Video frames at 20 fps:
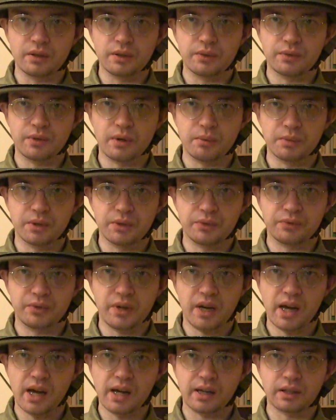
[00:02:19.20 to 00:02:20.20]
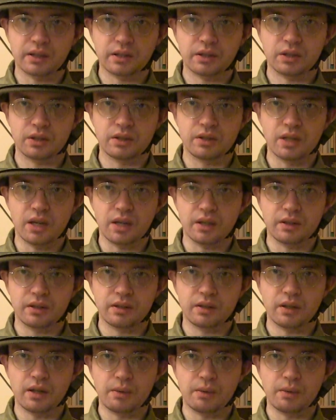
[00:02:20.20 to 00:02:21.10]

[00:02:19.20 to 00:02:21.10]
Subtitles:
from the fact that